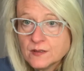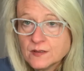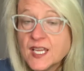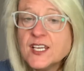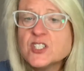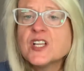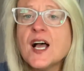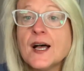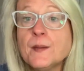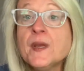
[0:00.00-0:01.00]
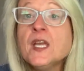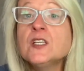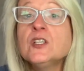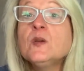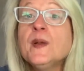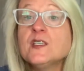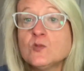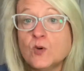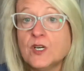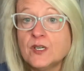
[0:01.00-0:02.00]
Take your time. Do your
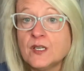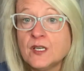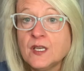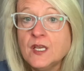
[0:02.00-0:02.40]
best work.